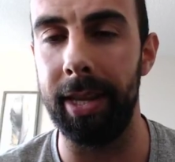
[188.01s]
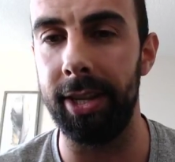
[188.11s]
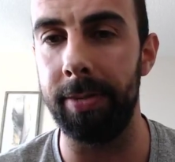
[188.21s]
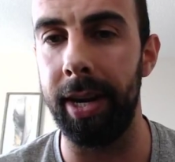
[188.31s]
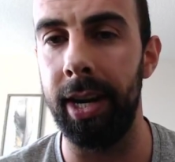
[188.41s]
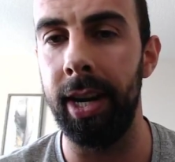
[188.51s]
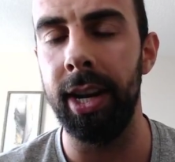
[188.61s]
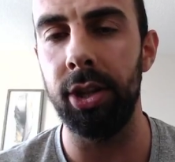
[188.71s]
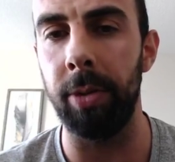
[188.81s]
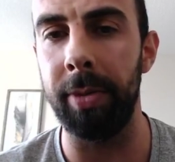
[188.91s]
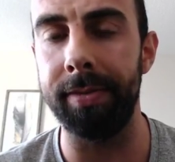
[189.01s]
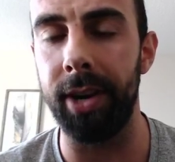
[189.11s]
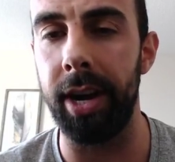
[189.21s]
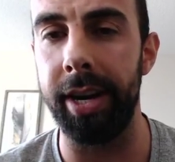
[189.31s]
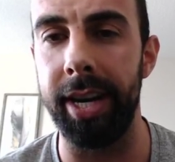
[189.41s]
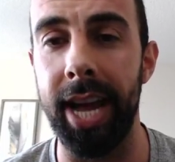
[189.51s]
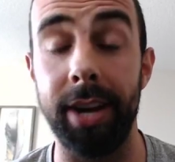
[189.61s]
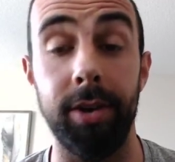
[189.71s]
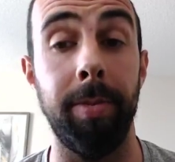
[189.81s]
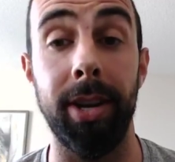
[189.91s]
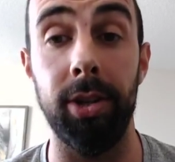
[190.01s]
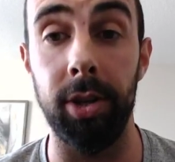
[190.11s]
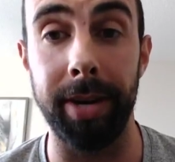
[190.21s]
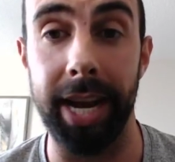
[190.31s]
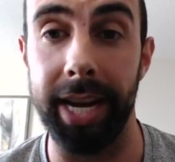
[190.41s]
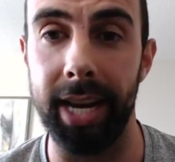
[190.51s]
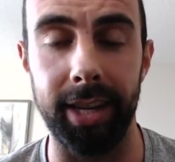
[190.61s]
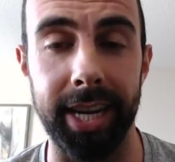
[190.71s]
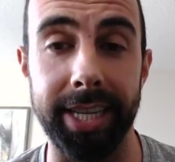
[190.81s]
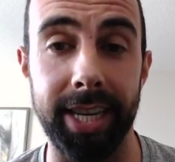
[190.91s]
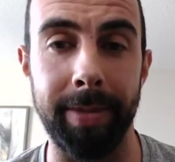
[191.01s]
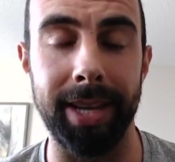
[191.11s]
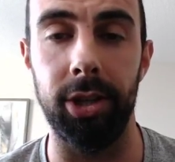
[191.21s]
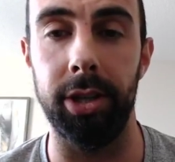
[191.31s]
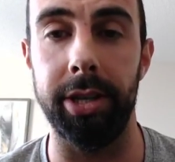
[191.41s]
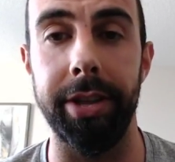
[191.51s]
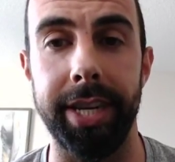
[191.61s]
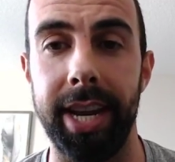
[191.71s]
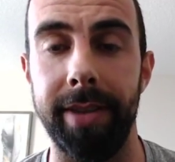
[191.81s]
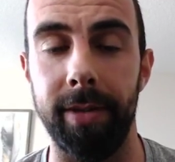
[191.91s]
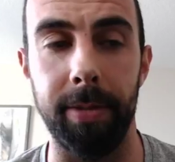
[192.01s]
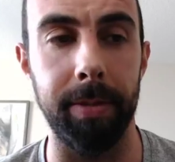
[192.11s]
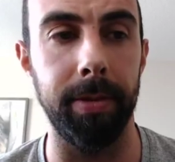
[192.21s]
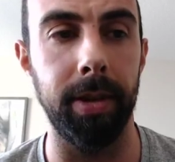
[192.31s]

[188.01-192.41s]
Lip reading: There's been so much fraud, and I don't know about you, but I get LinkedIn messages all the day for people